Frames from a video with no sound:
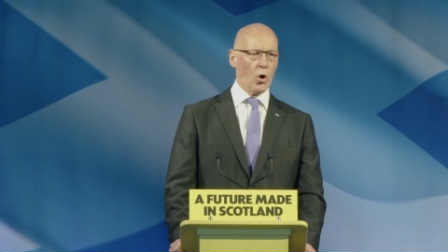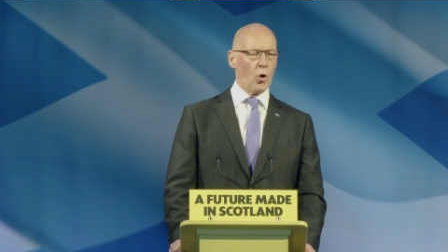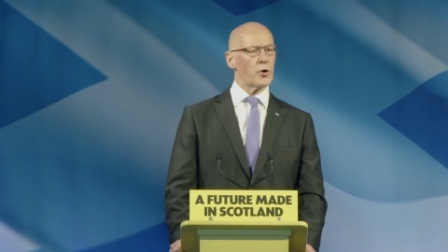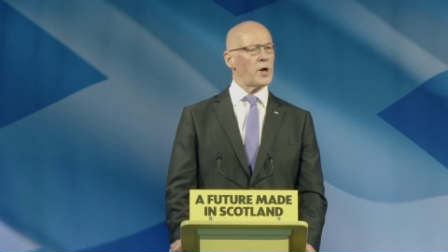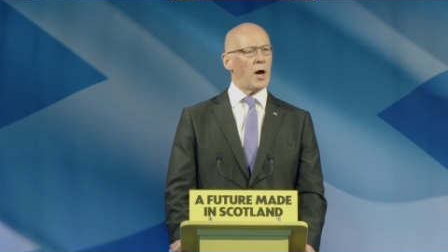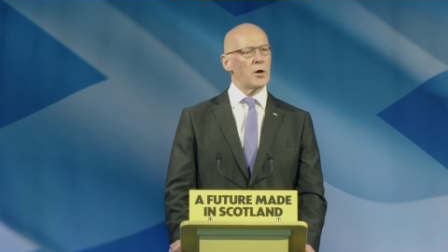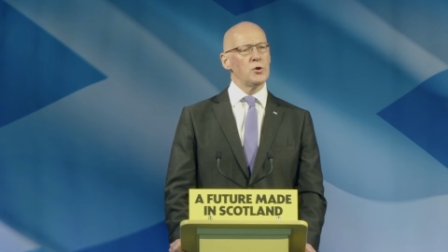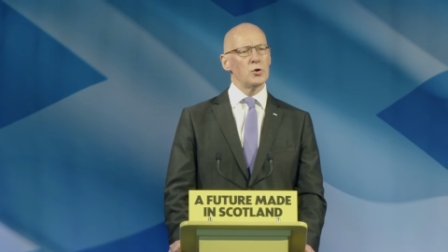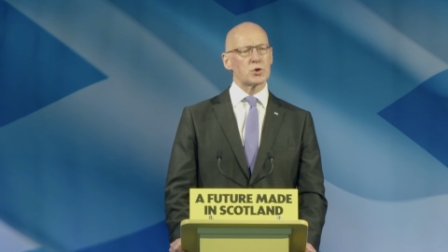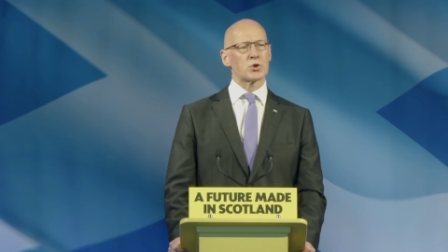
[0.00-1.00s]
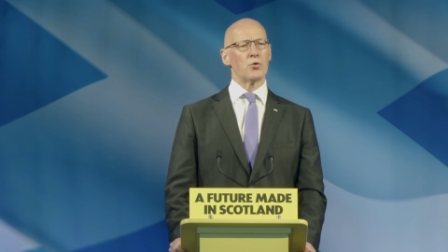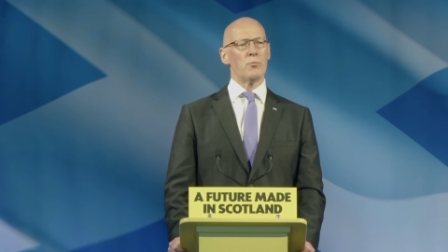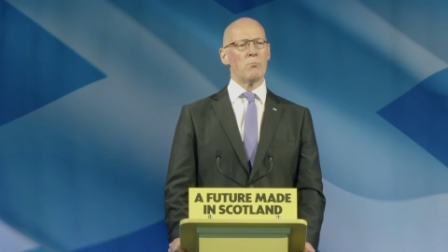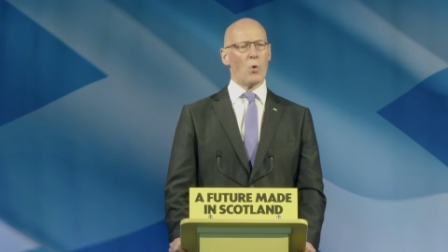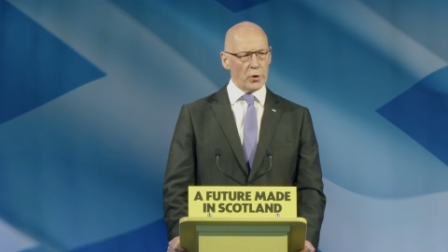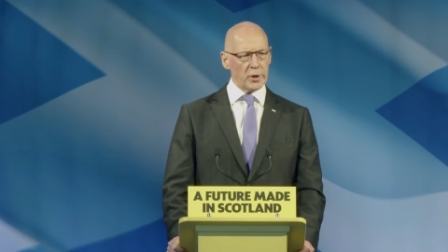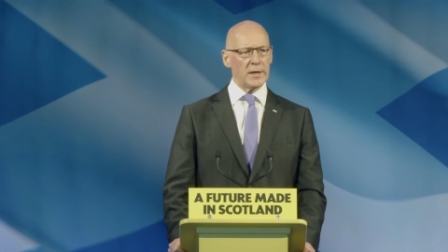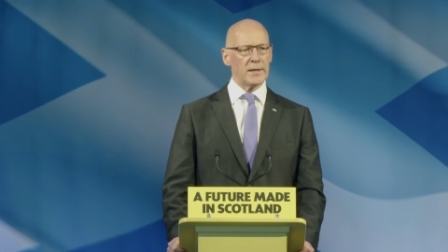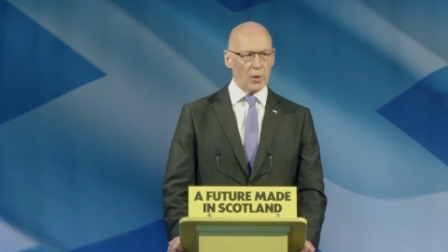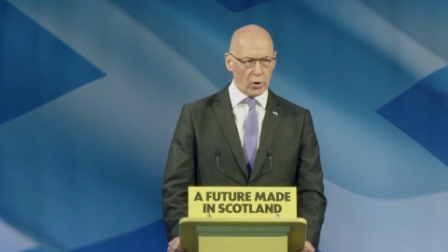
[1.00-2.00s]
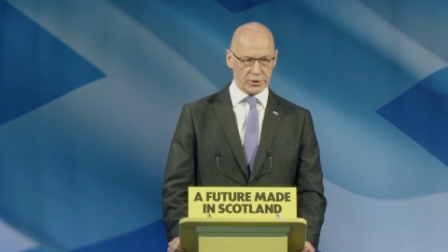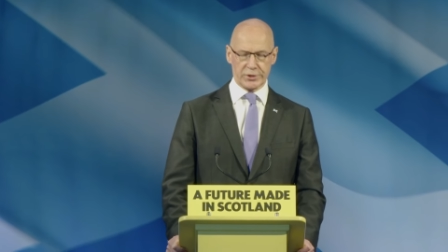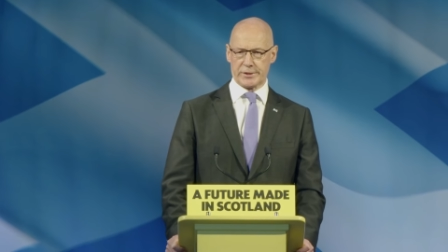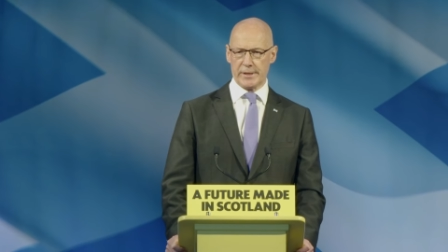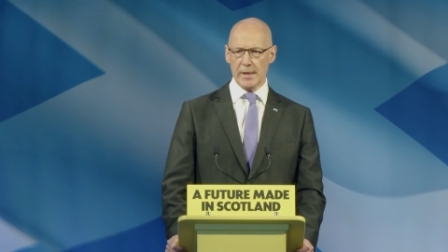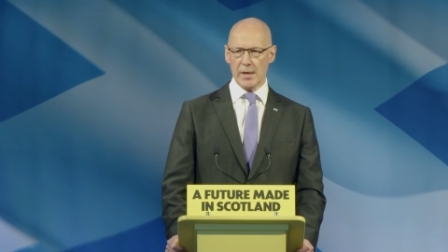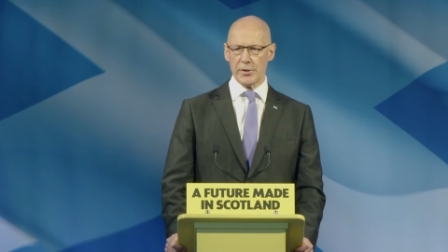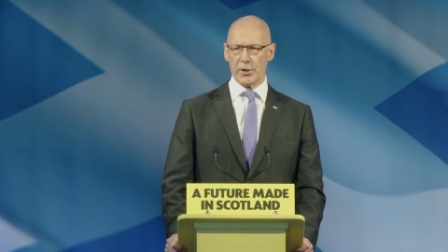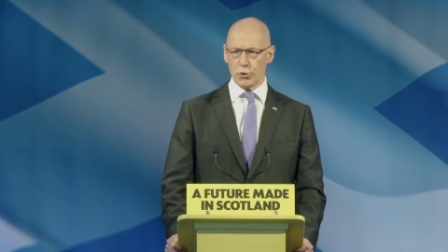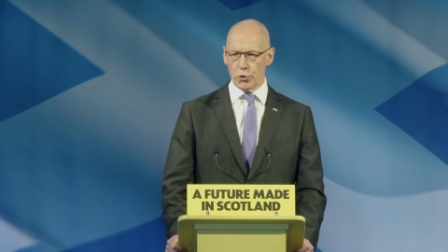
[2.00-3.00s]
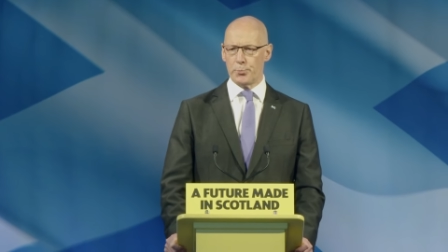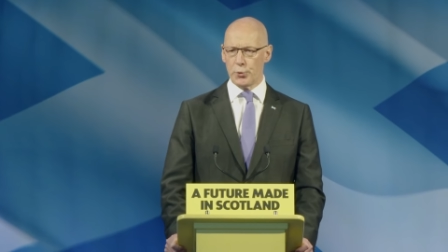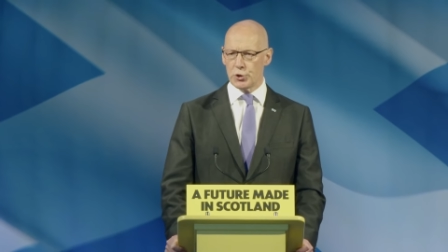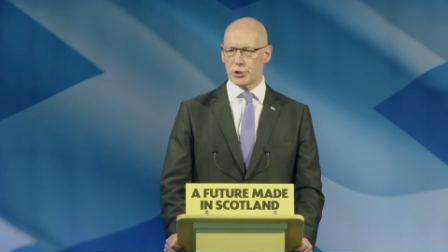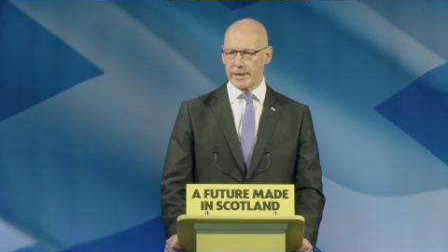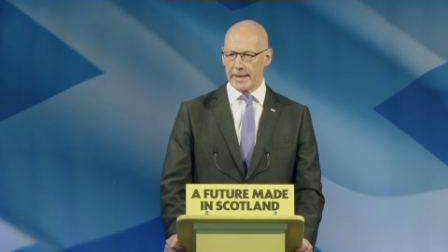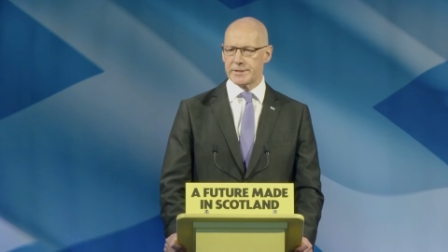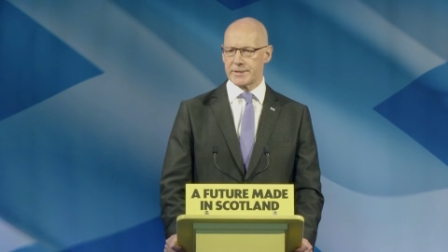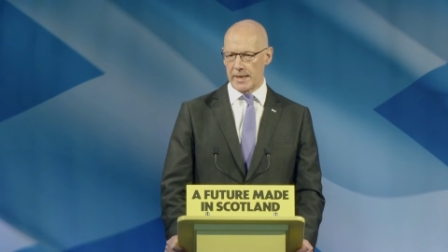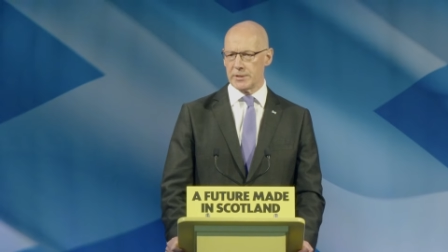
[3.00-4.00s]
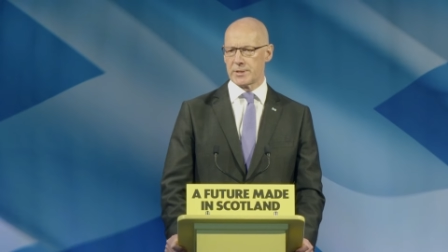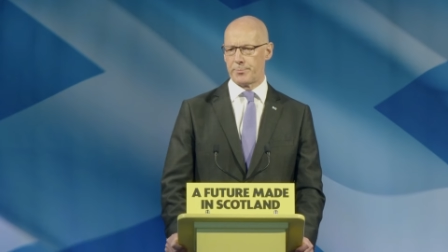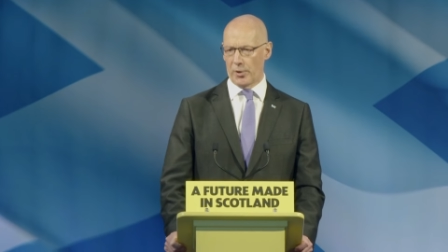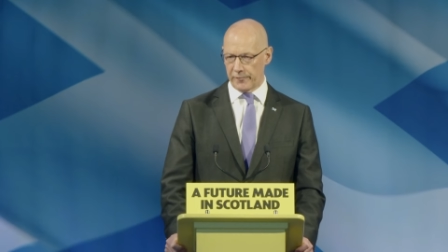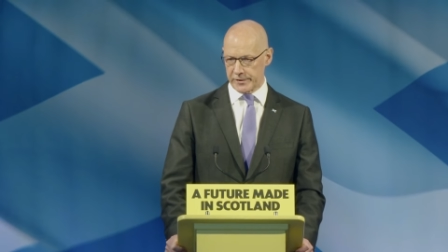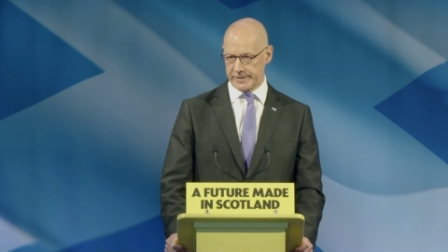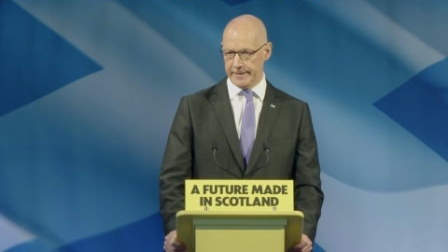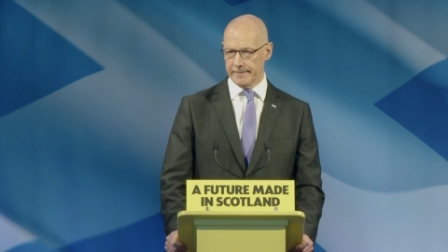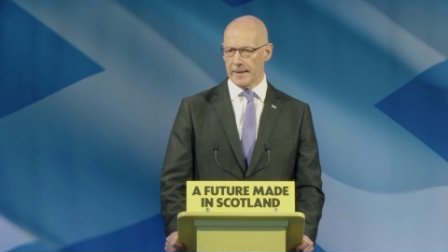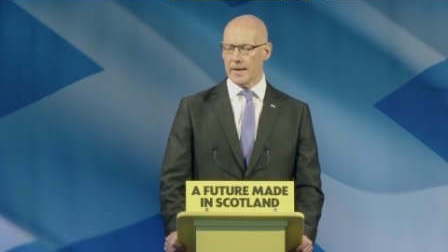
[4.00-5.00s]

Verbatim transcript: or are you so morally lost that you push kids into poverty?